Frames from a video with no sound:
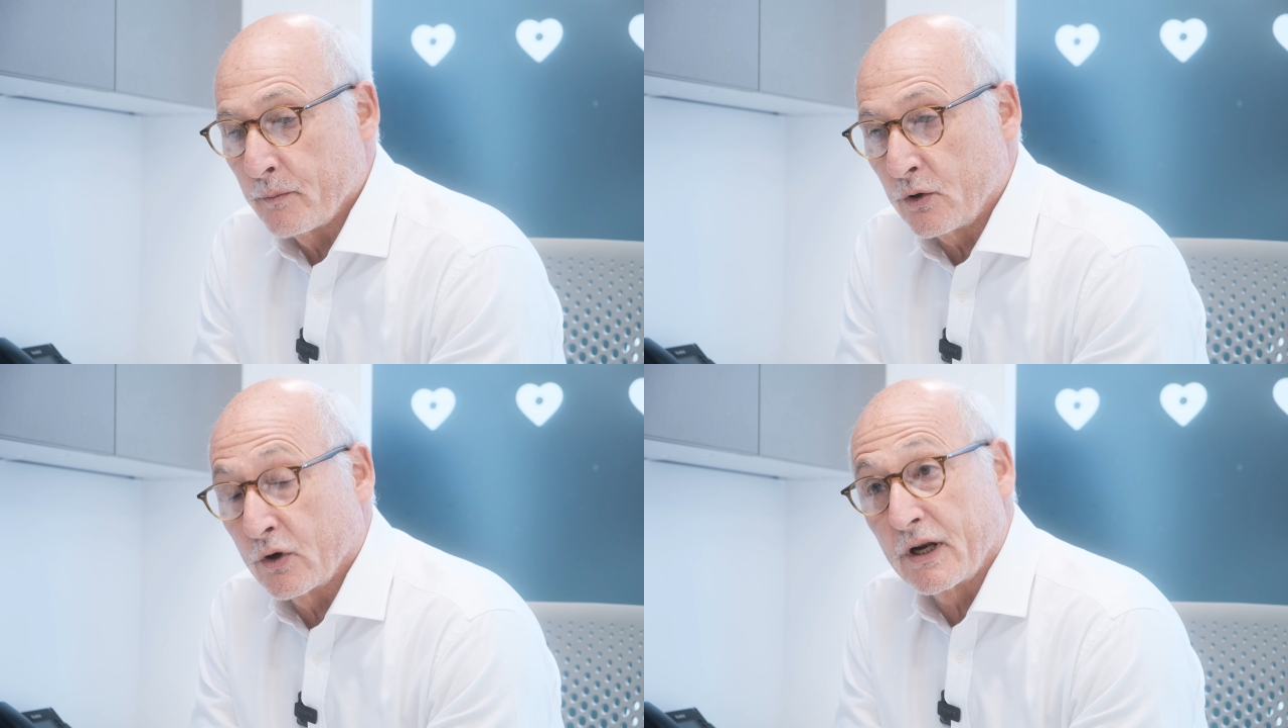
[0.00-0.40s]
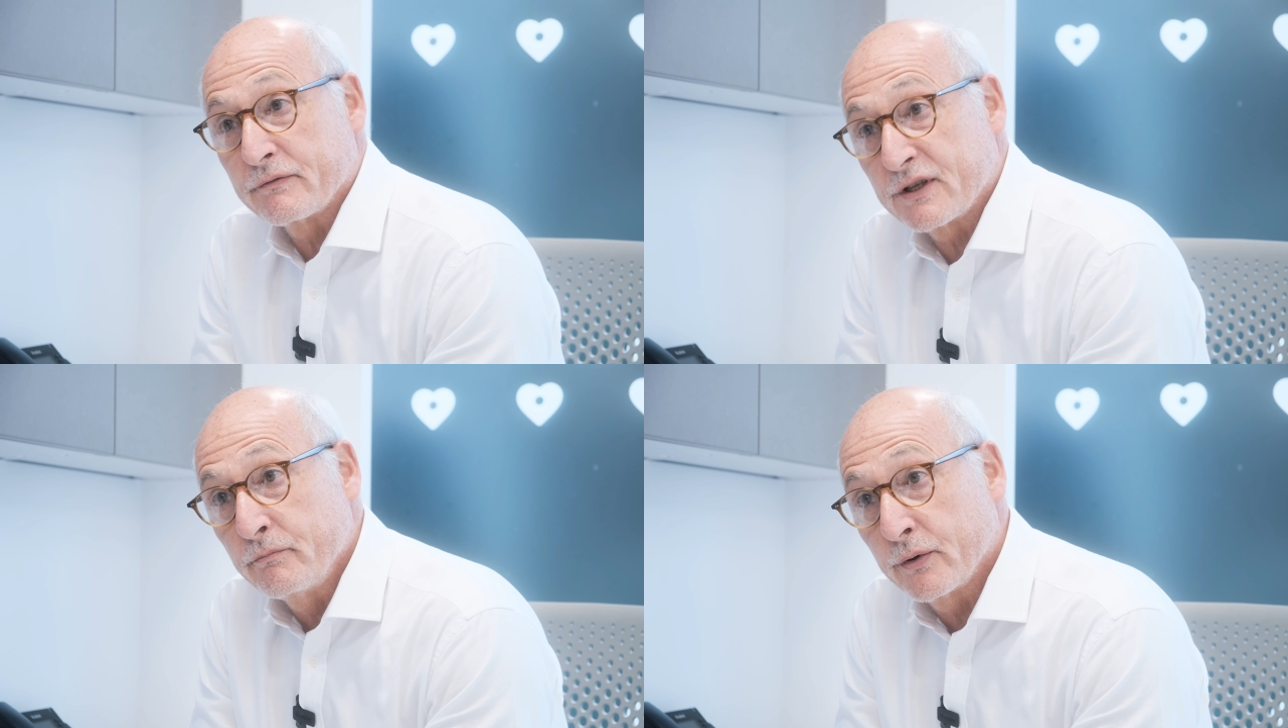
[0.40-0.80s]
You can have
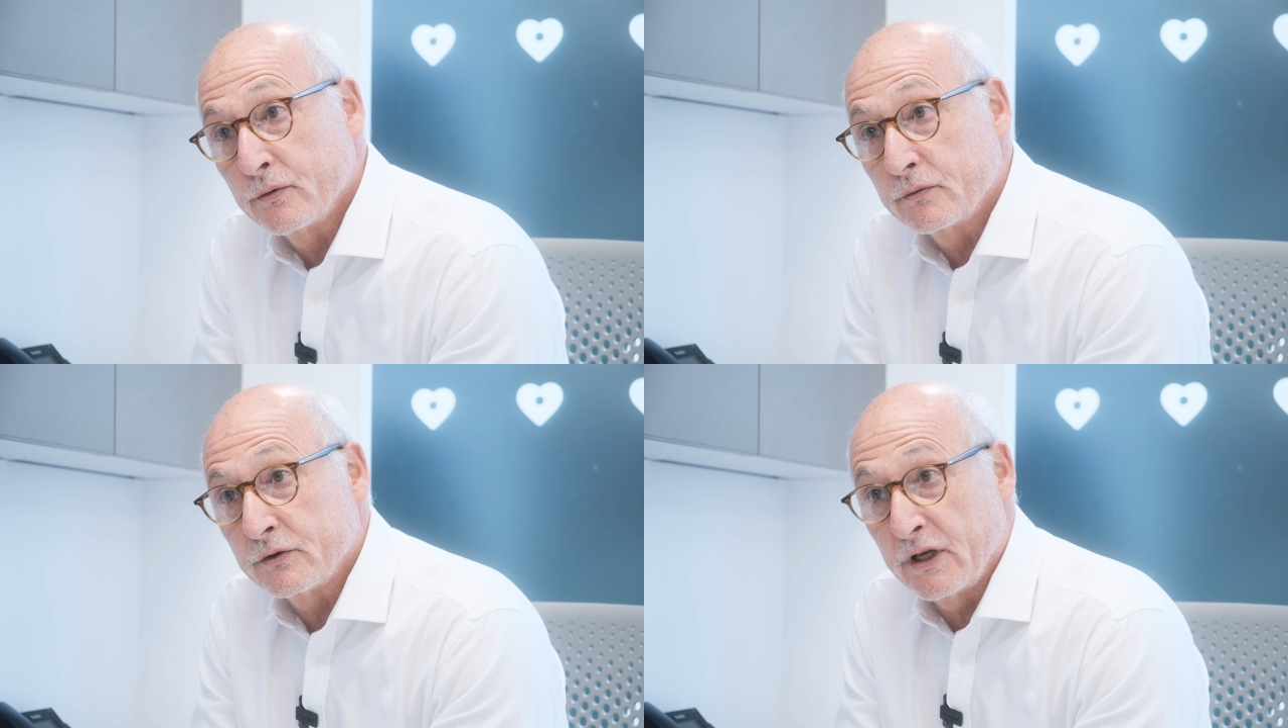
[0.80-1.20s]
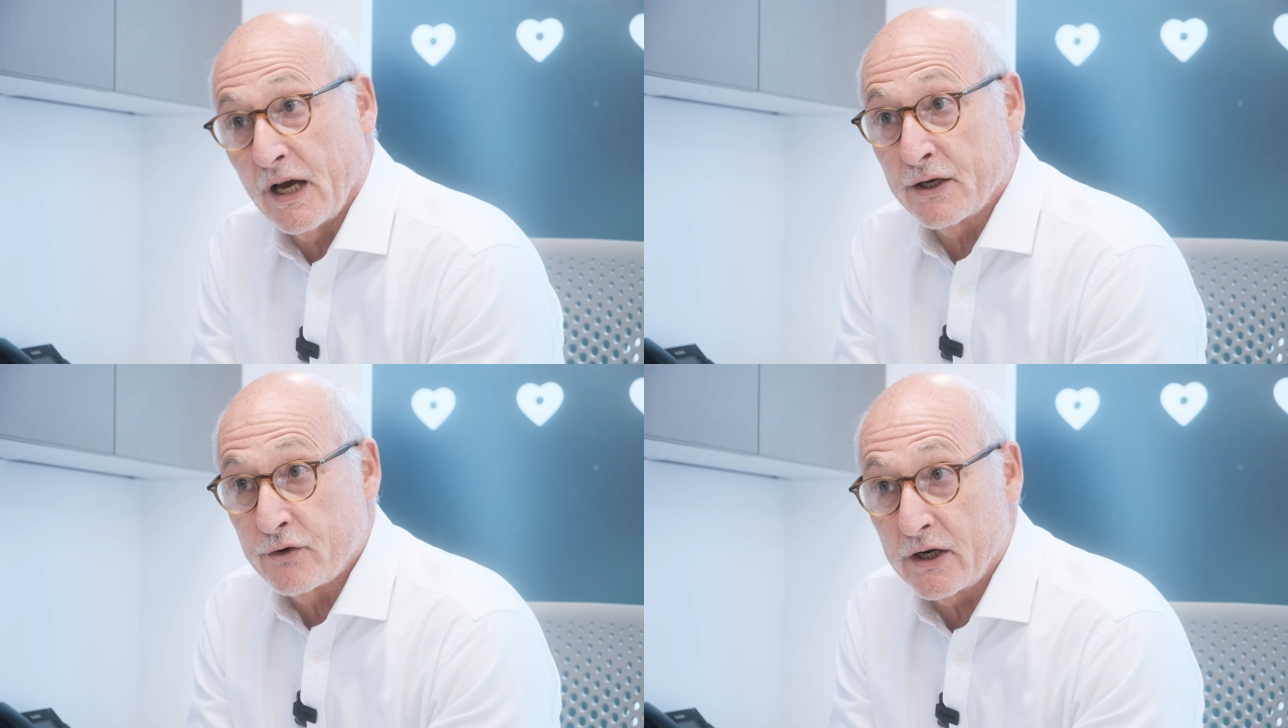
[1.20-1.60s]
simple
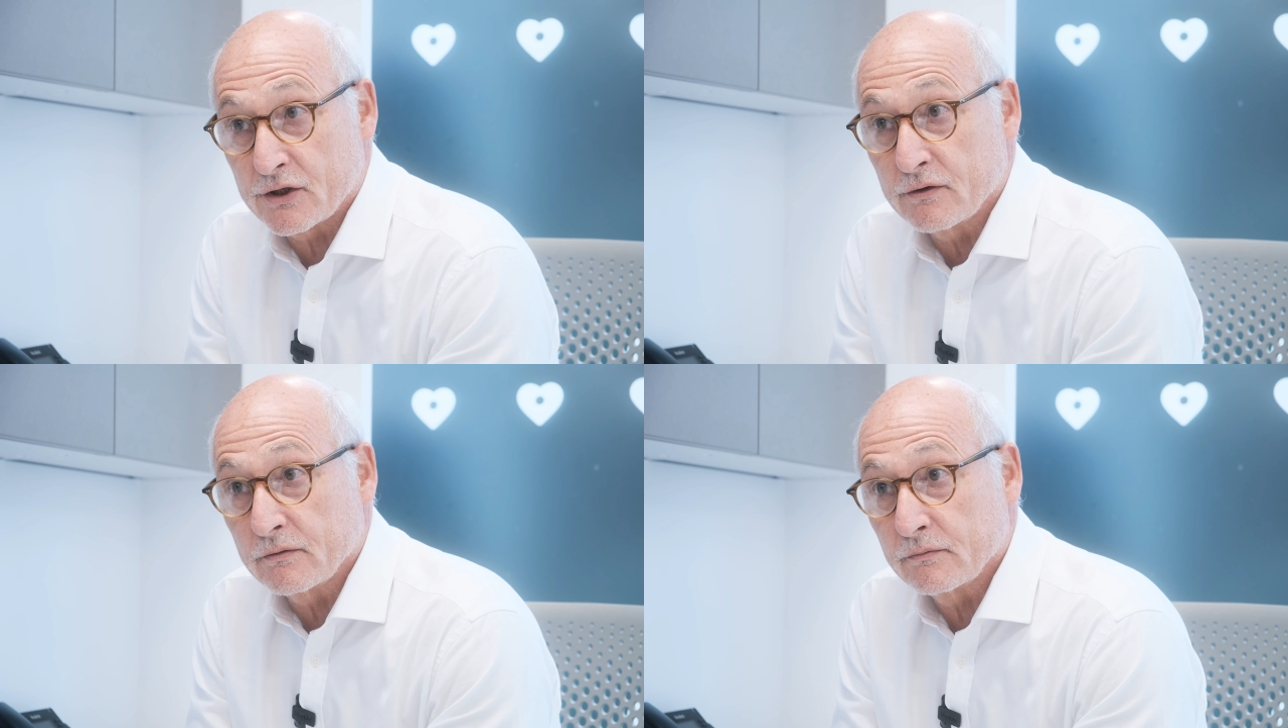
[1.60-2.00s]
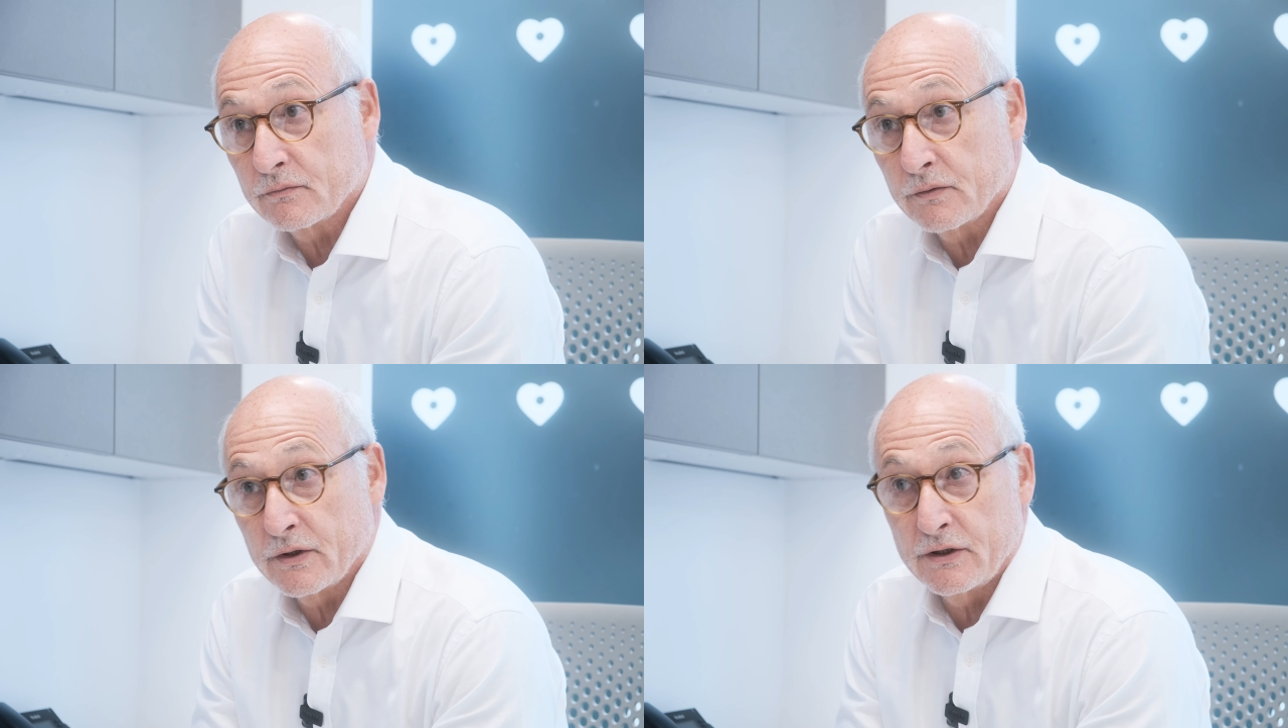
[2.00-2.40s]
dehydration,
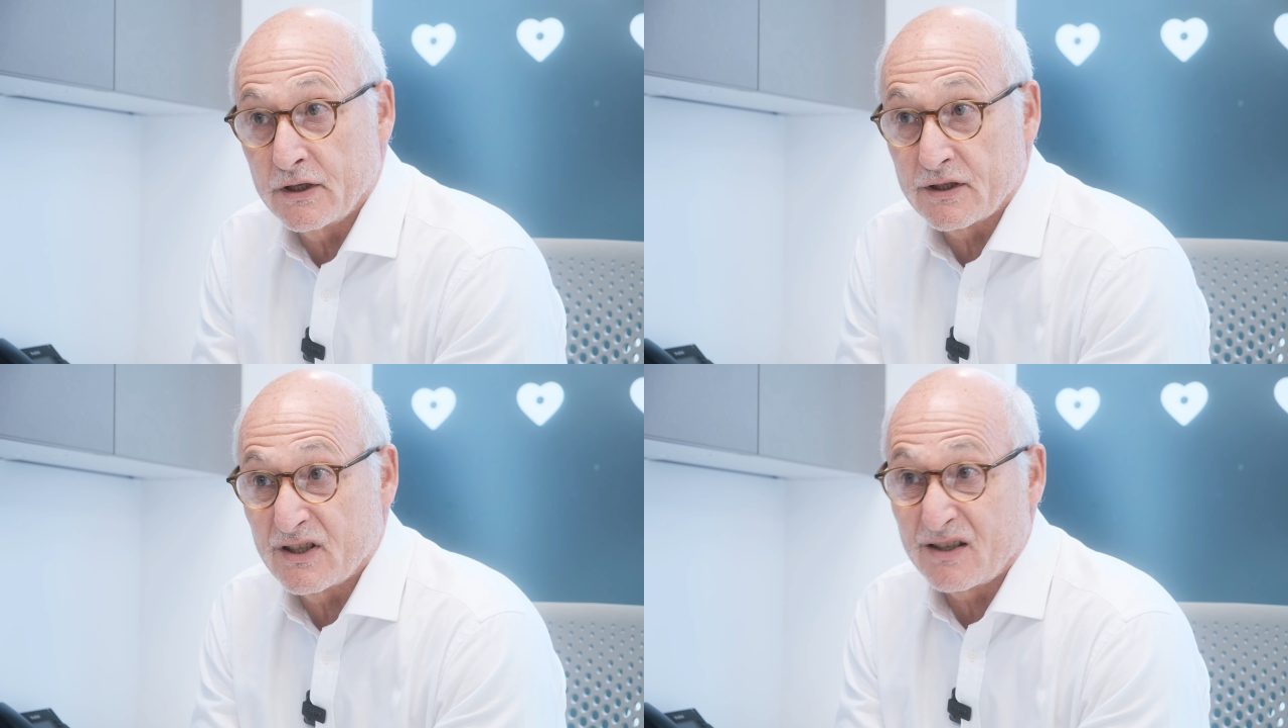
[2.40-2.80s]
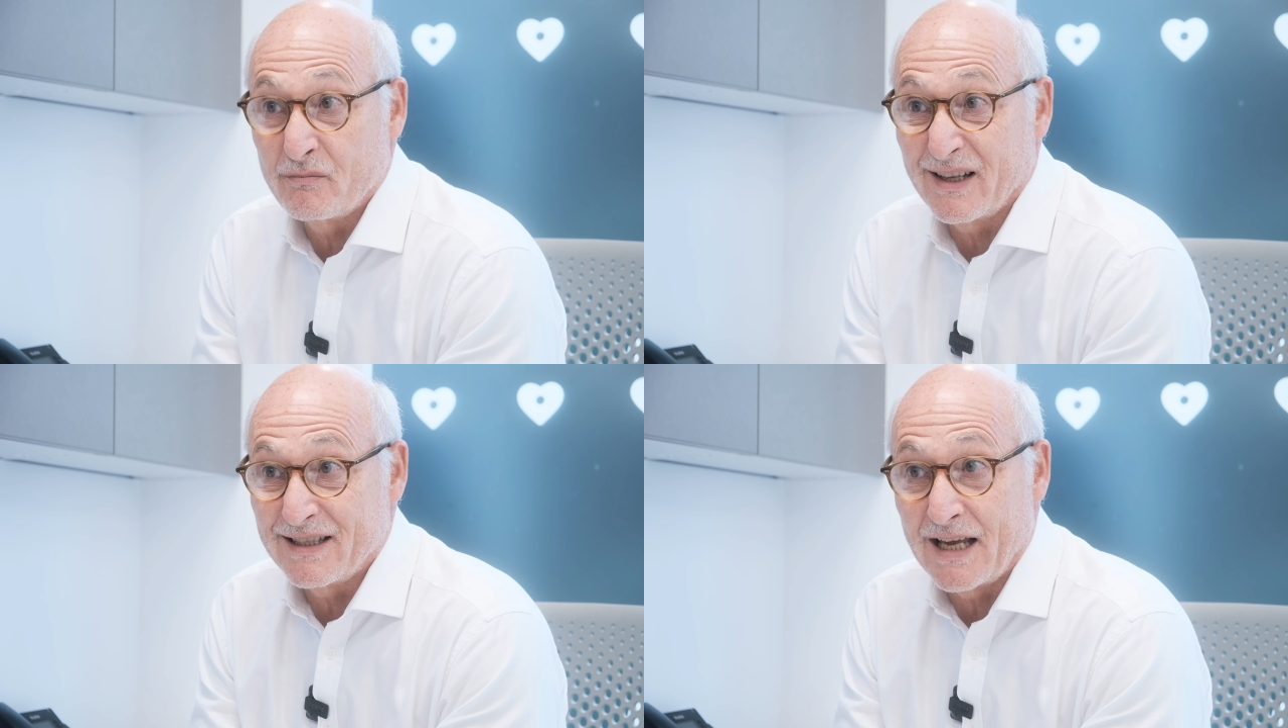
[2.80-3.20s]
where the disc
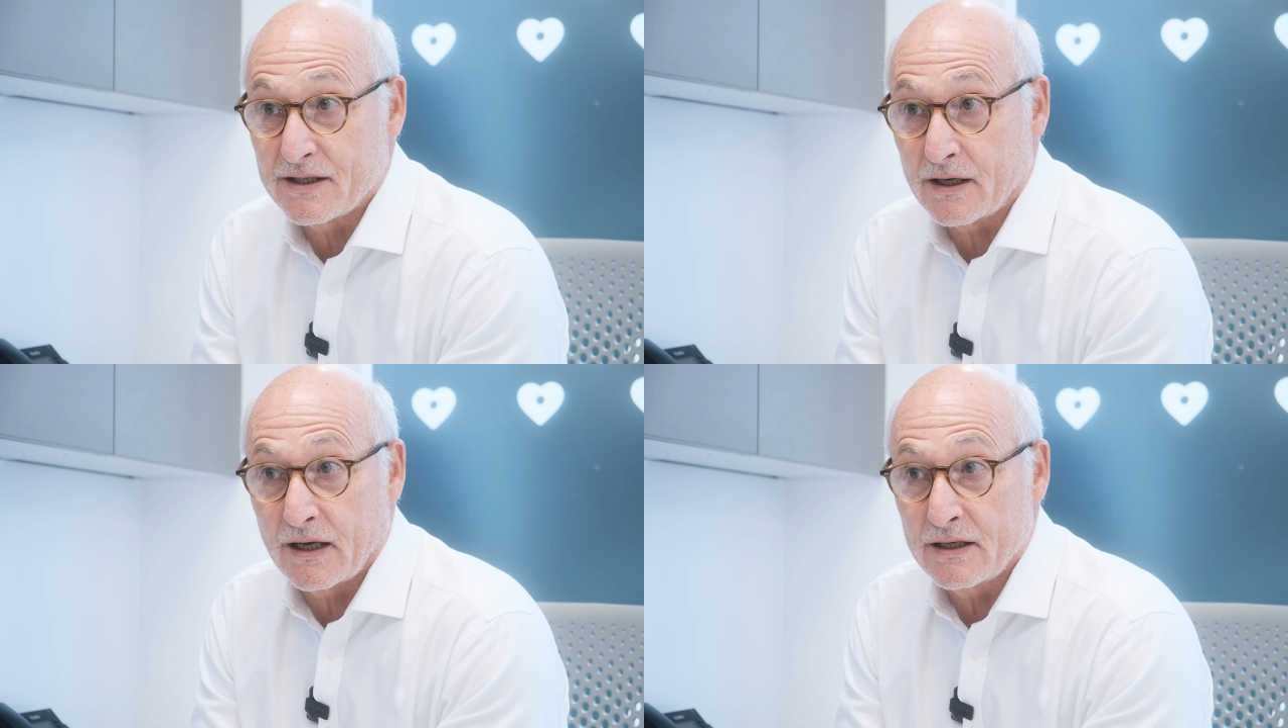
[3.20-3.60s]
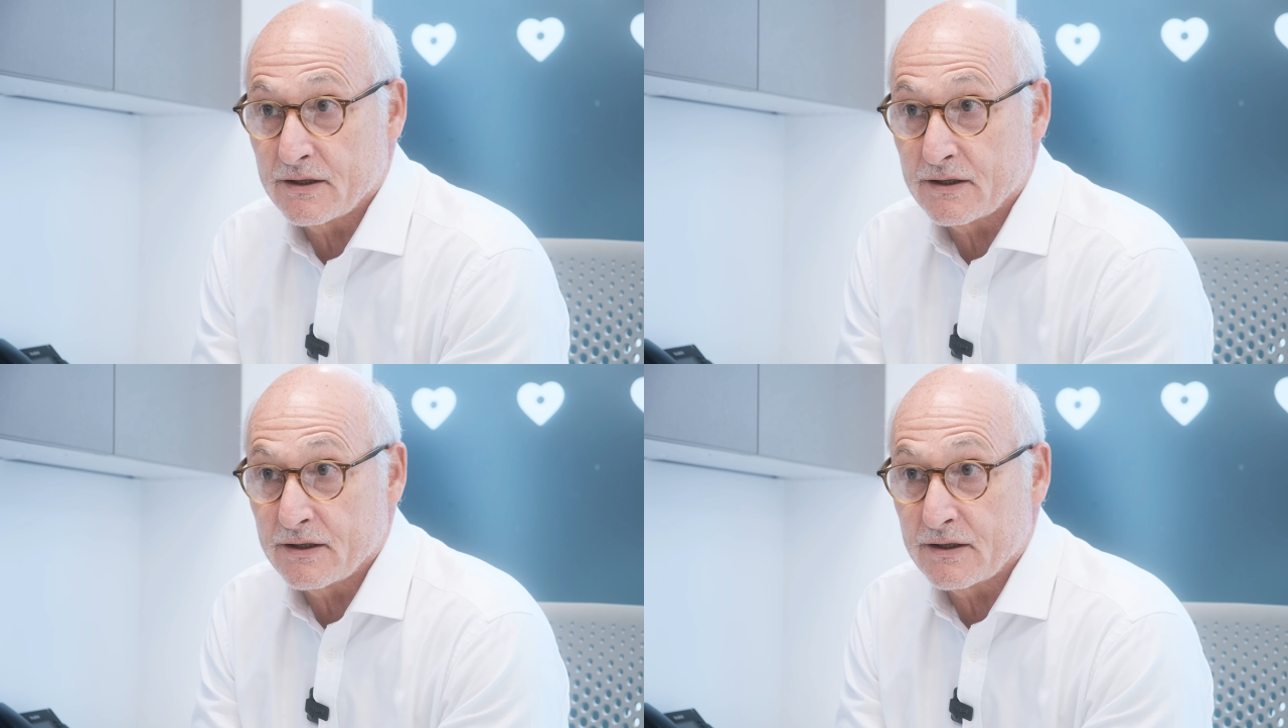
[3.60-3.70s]
simply desiccates.